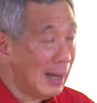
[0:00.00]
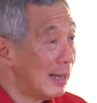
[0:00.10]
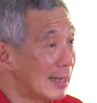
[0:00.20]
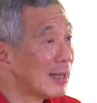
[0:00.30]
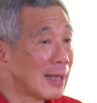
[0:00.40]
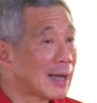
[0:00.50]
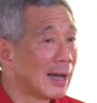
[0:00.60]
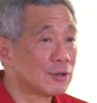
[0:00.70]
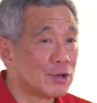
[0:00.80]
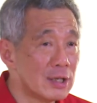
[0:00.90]
In other
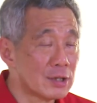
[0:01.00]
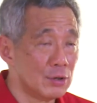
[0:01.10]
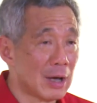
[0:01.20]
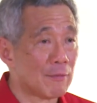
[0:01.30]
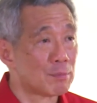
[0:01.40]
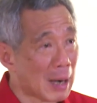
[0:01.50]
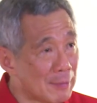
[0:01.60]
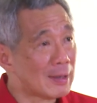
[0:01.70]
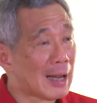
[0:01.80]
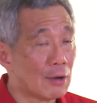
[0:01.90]
countries, you have
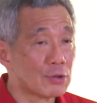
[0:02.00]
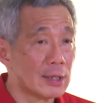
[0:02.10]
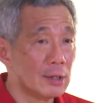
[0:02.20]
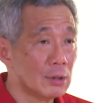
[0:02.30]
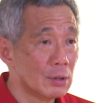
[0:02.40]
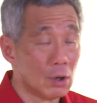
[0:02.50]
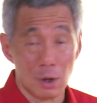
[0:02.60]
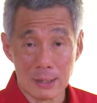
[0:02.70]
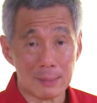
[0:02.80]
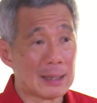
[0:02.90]
private housing,
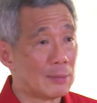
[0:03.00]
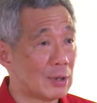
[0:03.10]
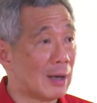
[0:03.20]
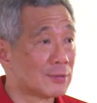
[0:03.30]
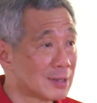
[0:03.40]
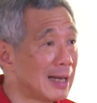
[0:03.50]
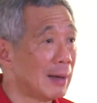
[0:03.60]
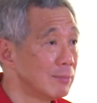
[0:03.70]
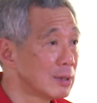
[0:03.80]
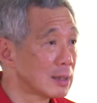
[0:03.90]
or sometimes you have
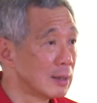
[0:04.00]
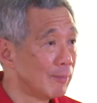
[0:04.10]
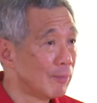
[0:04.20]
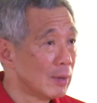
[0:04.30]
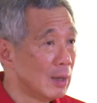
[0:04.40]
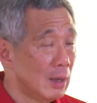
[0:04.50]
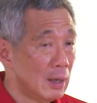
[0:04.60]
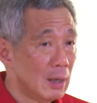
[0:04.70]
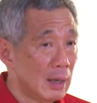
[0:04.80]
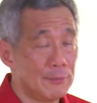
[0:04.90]
slums.
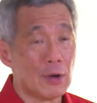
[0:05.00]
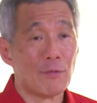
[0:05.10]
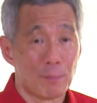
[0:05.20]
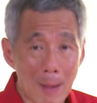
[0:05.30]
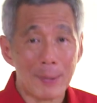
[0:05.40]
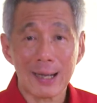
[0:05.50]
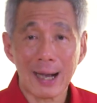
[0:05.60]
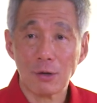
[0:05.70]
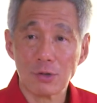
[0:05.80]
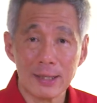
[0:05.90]
If you have public
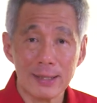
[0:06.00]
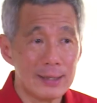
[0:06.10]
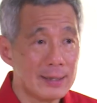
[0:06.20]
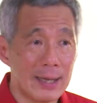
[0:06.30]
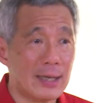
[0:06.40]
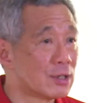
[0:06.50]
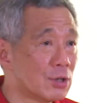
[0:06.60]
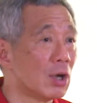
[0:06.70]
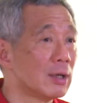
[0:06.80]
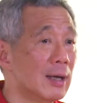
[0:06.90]
housing, it is
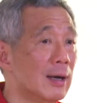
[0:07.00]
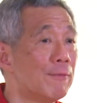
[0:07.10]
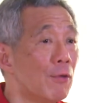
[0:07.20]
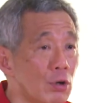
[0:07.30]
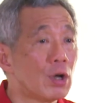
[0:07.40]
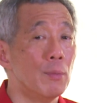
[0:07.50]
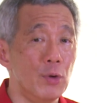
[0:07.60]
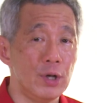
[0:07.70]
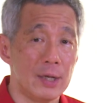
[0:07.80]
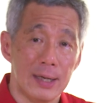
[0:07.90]
not a full
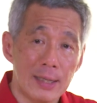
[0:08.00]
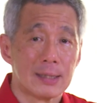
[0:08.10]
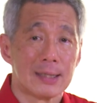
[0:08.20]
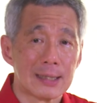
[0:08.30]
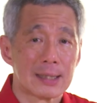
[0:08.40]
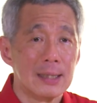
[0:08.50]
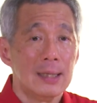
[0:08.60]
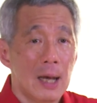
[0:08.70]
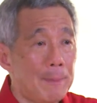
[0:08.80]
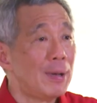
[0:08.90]
community. It's just
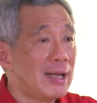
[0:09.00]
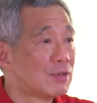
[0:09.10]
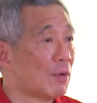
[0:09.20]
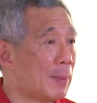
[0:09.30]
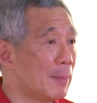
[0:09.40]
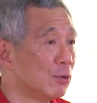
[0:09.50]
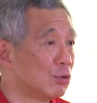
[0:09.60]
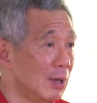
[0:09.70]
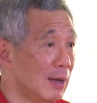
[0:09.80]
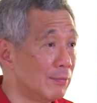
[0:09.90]
a place for people
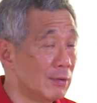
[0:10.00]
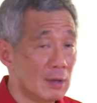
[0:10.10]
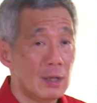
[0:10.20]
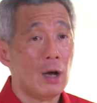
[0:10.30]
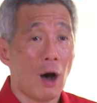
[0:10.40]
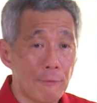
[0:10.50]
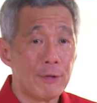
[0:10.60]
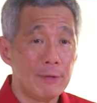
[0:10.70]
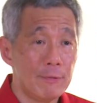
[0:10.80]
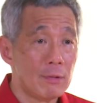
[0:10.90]
to live,
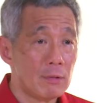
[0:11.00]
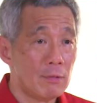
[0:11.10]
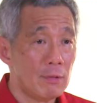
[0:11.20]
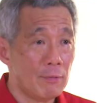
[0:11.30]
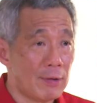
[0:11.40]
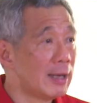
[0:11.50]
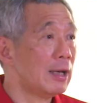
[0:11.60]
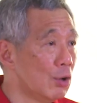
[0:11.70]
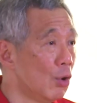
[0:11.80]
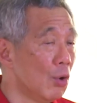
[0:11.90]
often
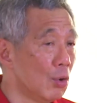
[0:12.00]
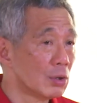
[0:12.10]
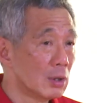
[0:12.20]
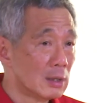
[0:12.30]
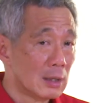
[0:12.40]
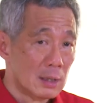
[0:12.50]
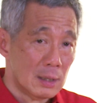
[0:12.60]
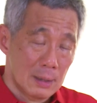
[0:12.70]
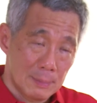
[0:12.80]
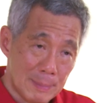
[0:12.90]
very low,
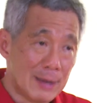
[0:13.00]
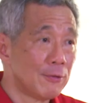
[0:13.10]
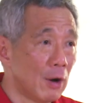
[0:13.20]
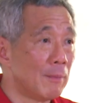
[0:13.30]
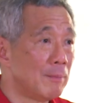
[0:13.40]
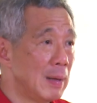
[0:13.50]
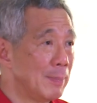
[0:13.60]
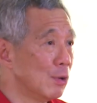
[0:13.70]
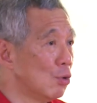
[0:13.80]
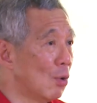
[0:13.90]
meant for
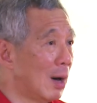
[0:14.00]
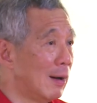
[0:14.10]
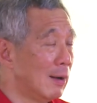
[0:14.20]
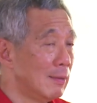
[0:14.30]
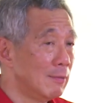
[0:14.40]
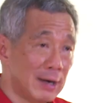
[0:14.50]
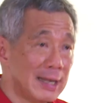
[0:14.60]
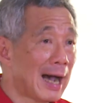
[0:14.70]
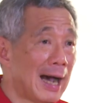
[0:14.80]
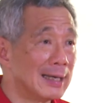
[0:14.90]
people who are
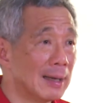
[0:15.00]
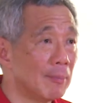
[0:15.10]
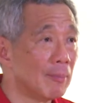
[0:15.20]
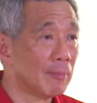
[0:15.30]
very hard up.